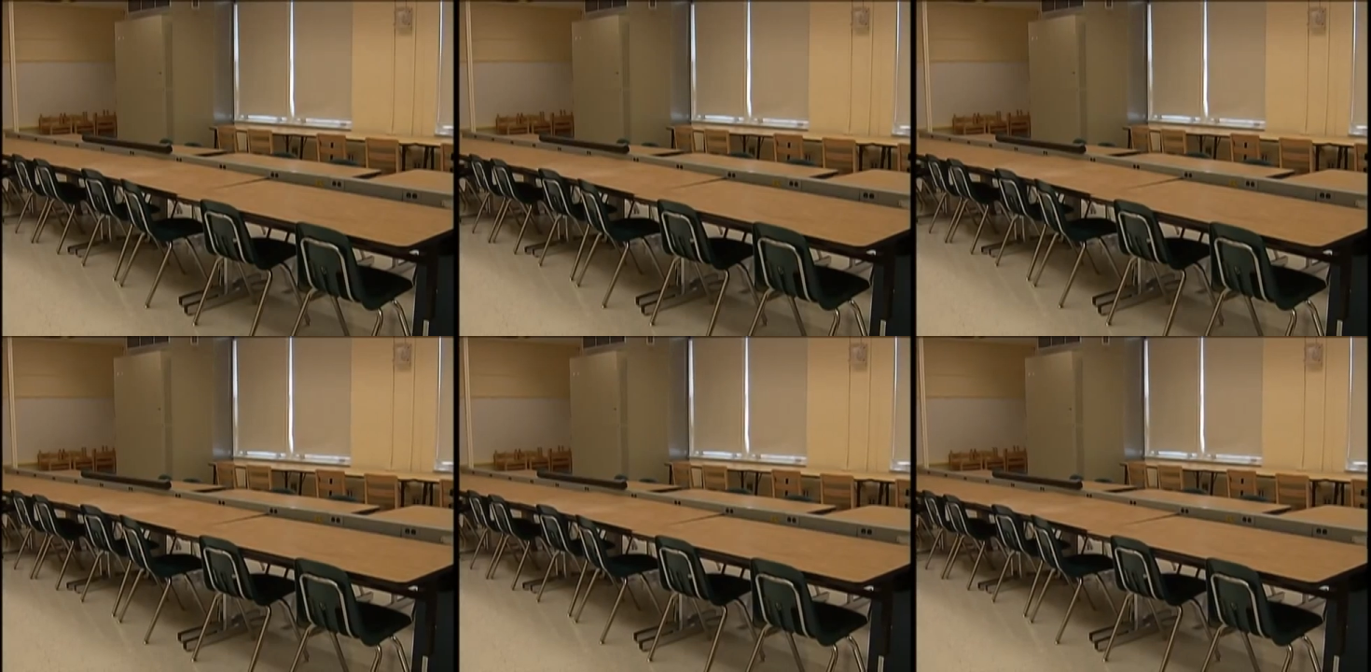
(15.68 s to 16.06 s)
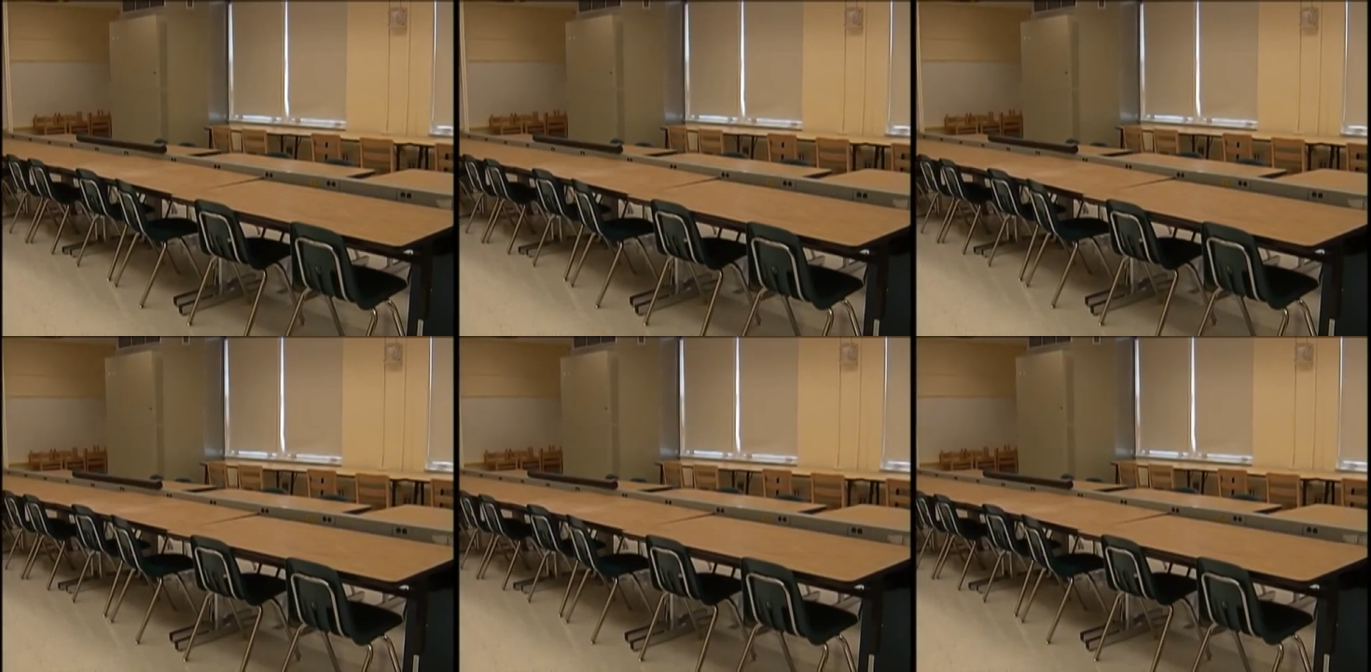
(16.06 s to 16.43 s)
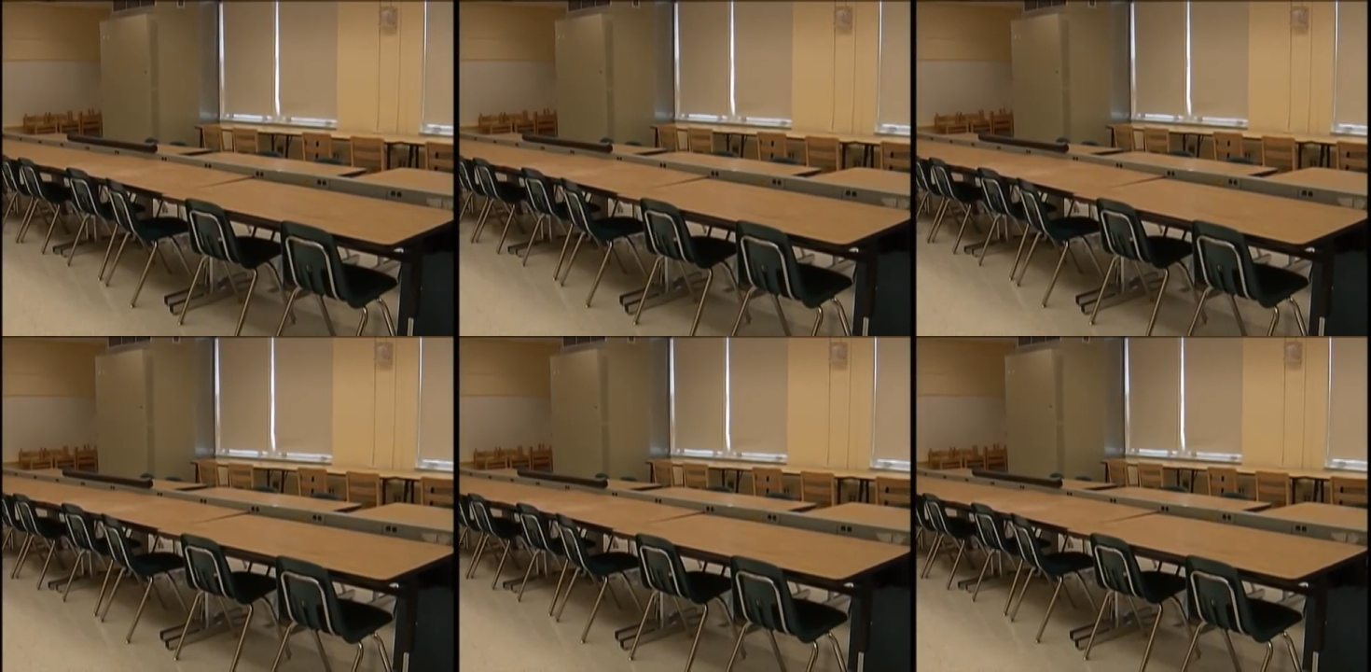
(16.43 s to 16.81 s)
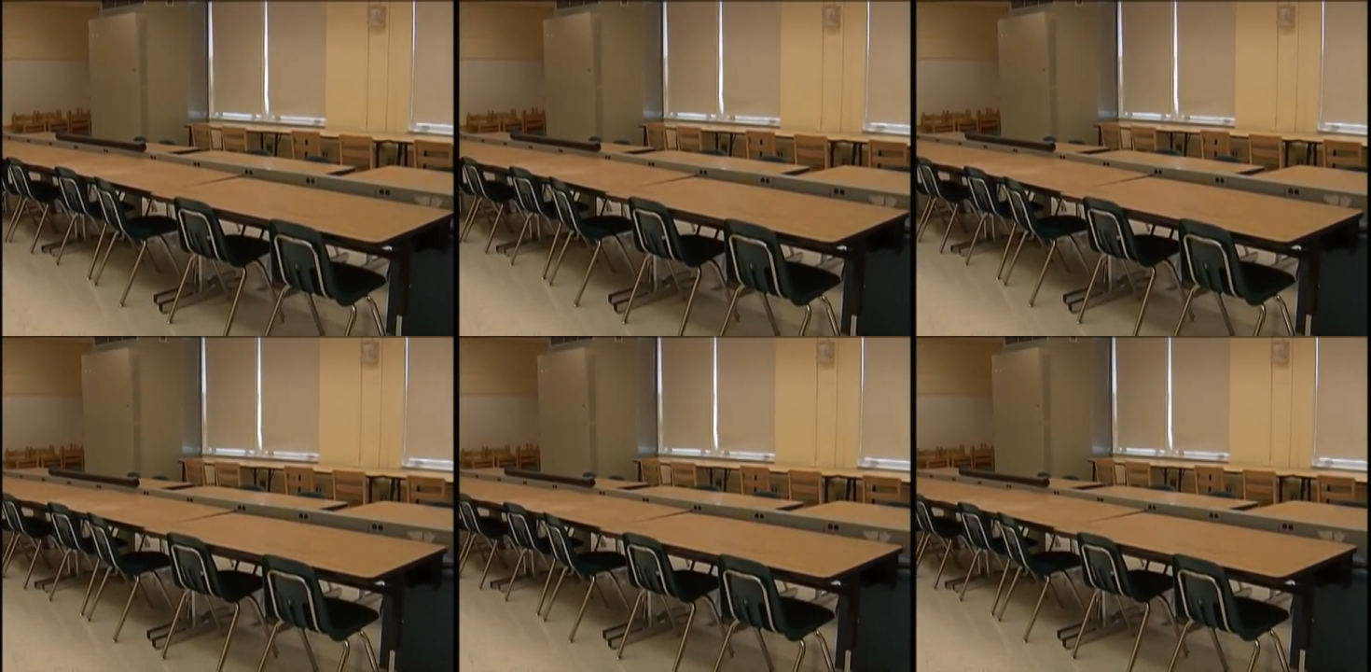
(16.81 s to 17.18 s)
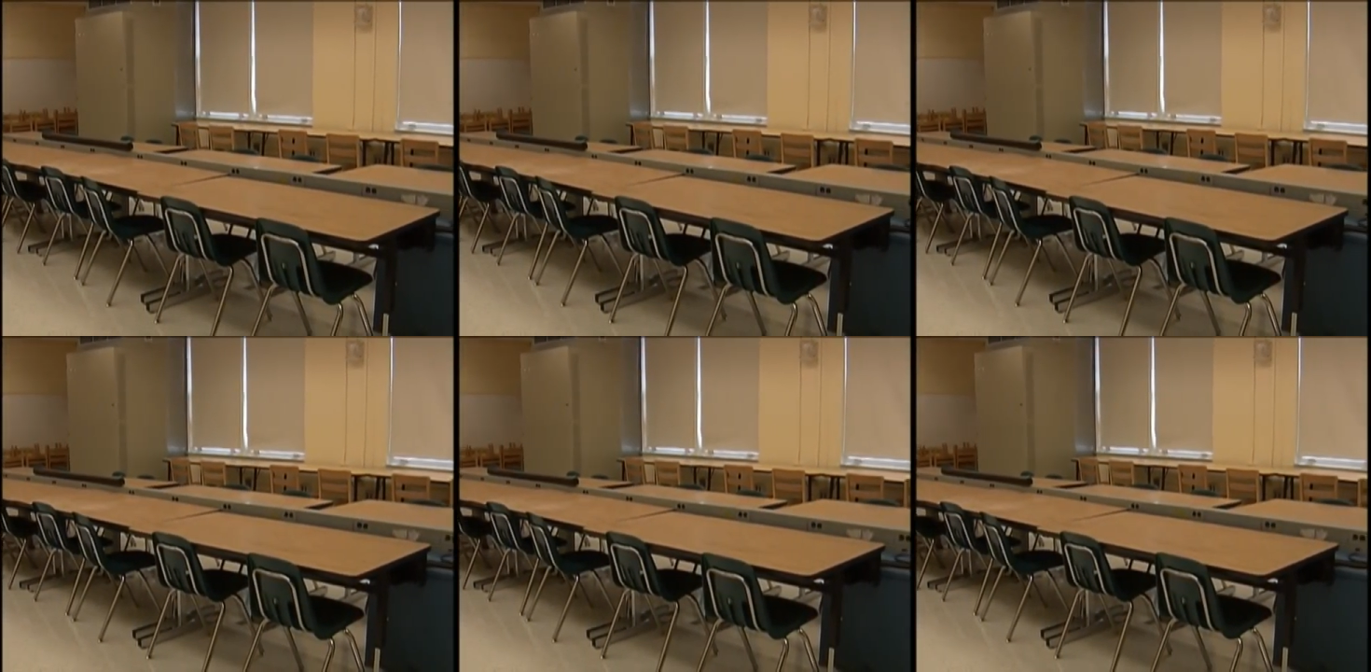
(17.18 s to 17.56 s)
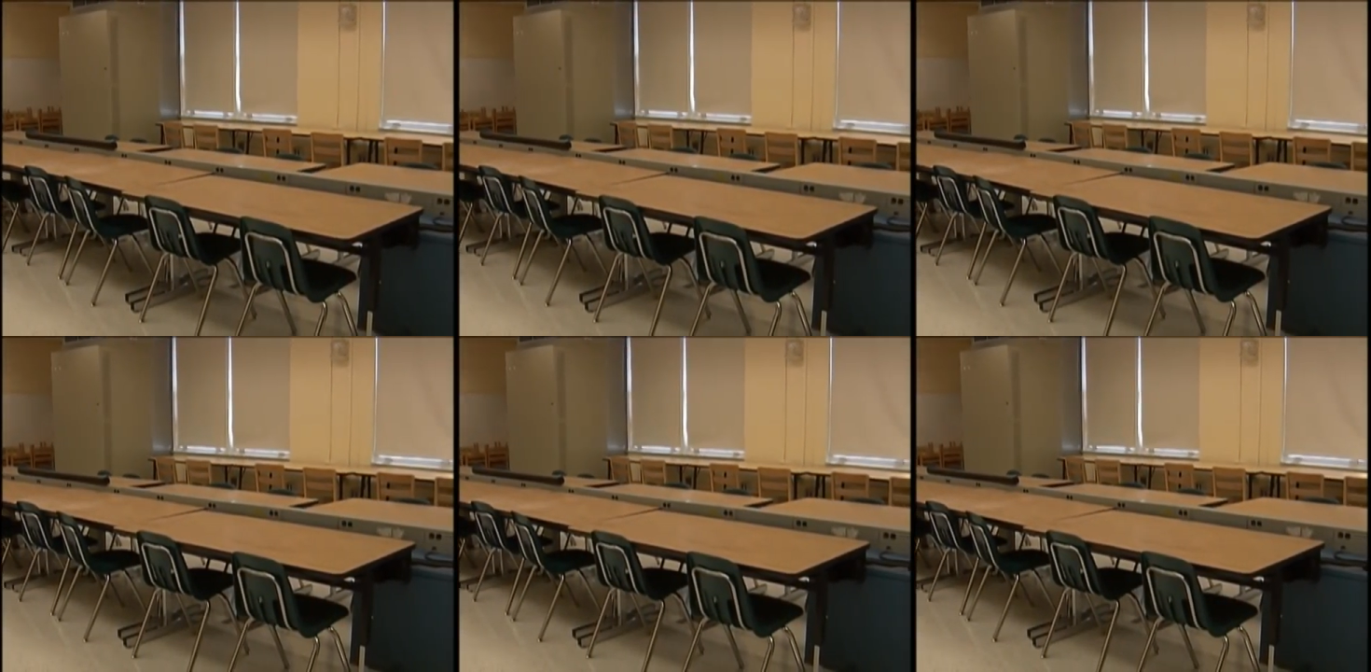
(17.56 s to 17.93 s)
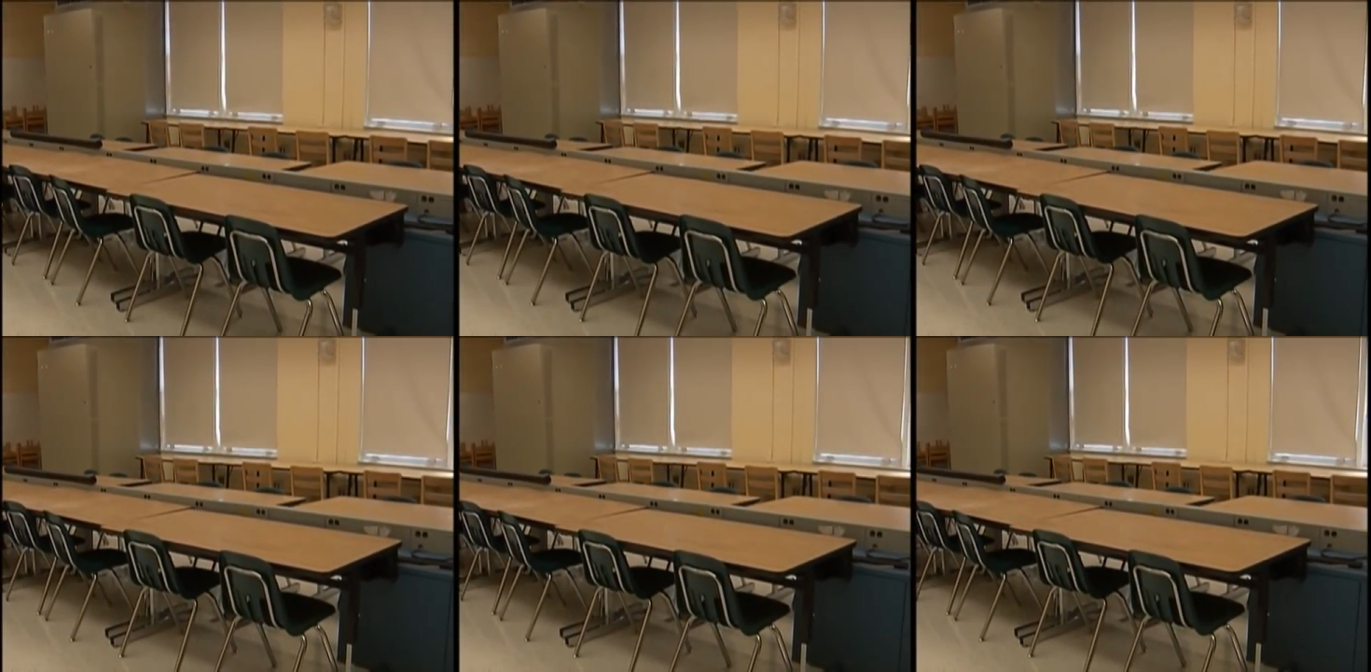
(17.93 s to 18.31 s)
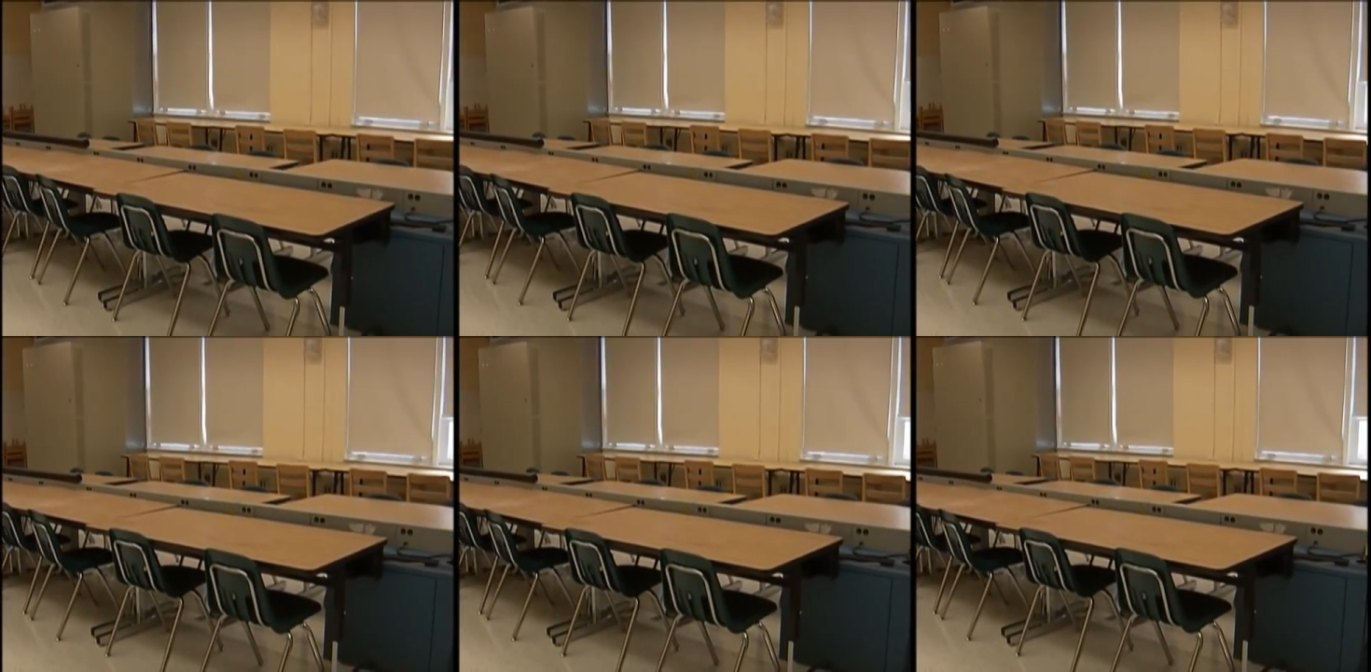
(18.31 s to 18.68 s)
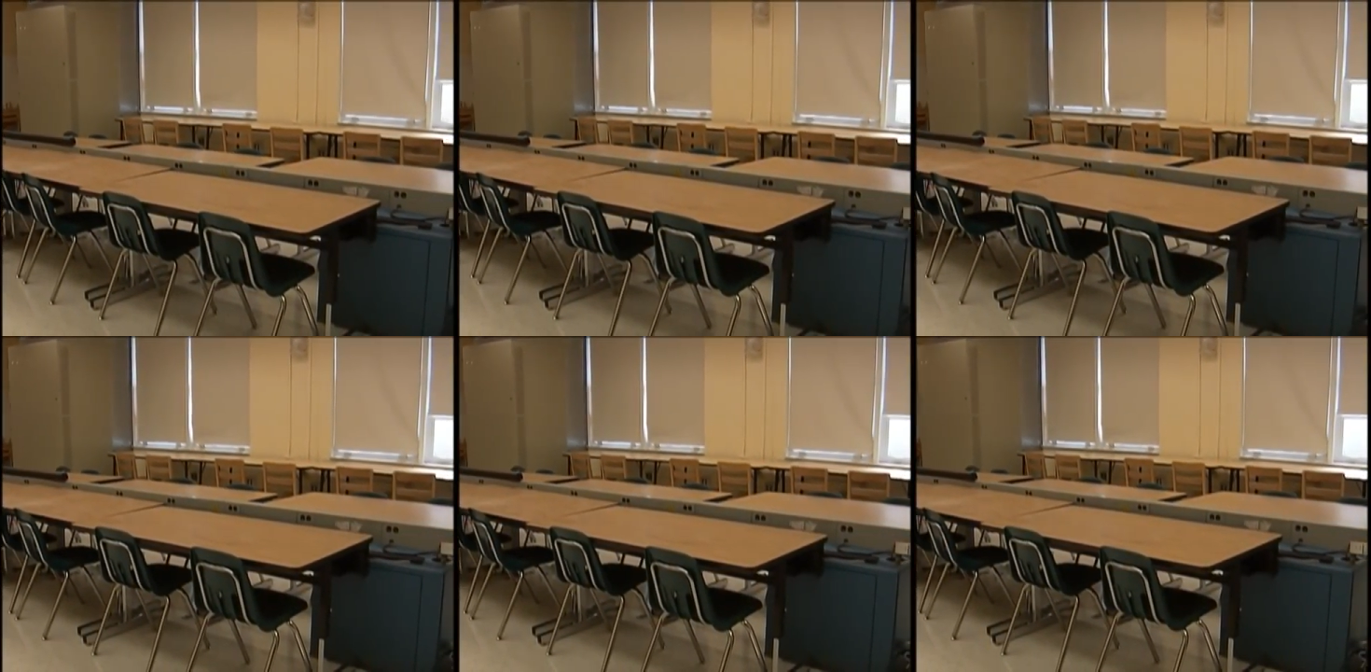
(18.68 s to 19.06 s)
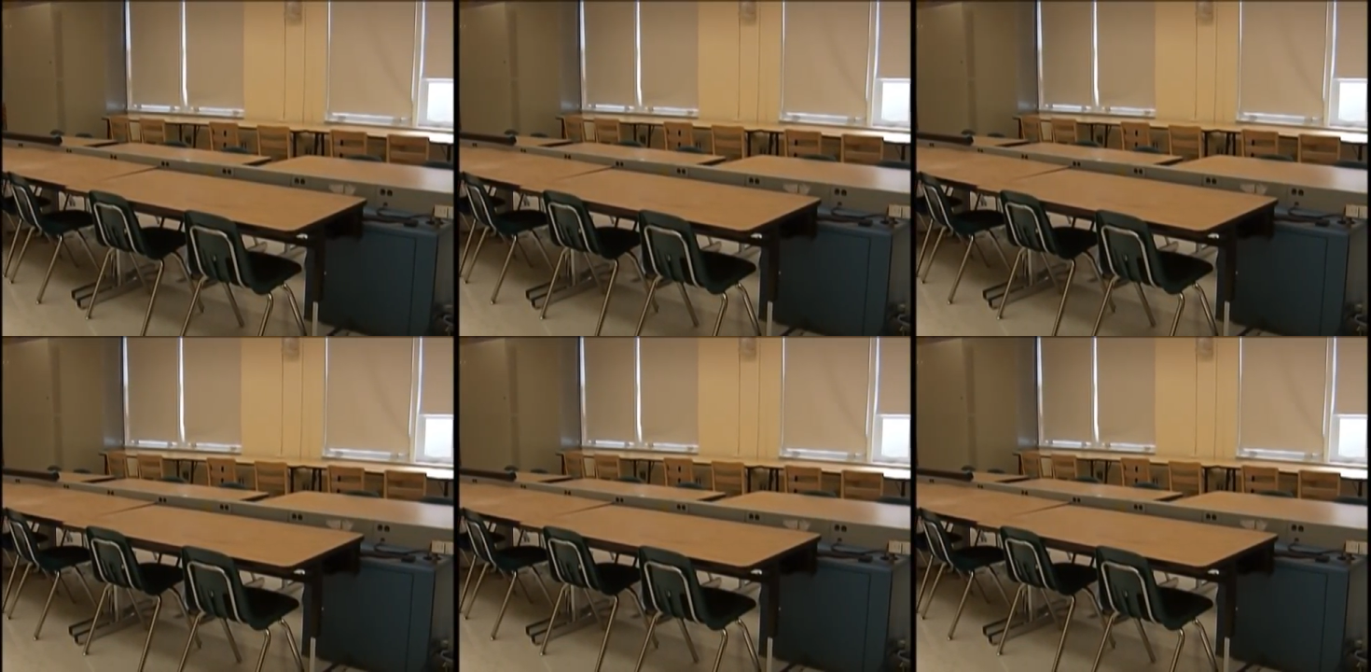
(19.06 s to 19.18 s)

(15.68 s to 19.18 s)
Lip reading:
(no speaker visible)